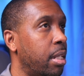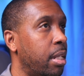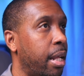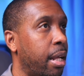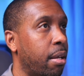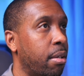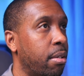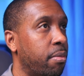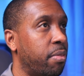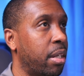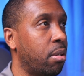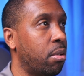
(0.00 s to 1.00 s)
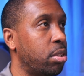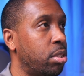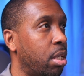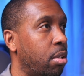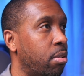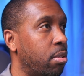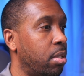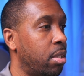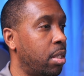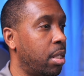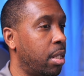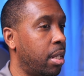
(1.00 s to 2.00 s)
Now, if I go to show,
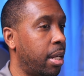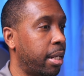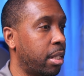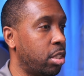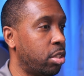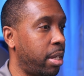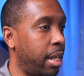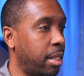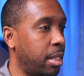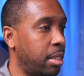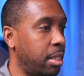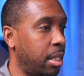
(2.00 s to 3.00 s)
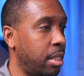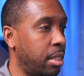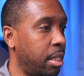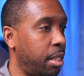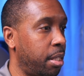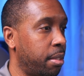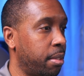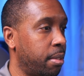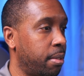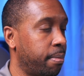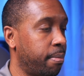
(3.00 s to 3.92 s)
I can drag this into here